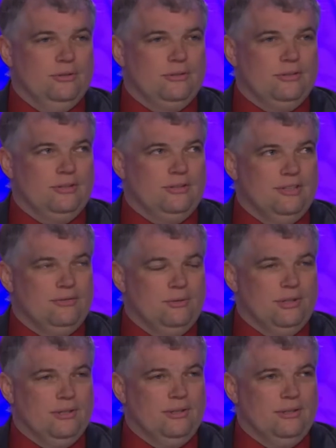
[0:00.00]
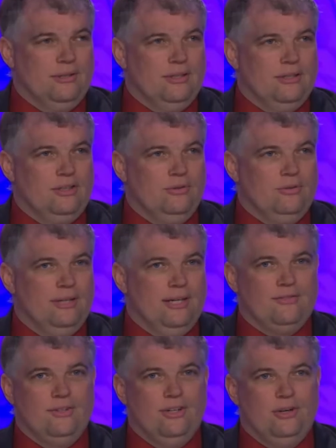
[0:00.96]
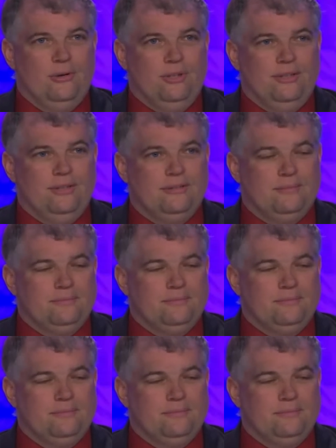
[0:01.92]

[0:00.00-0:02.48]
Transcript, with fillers: So let's see if we can uh, cue the next video, please.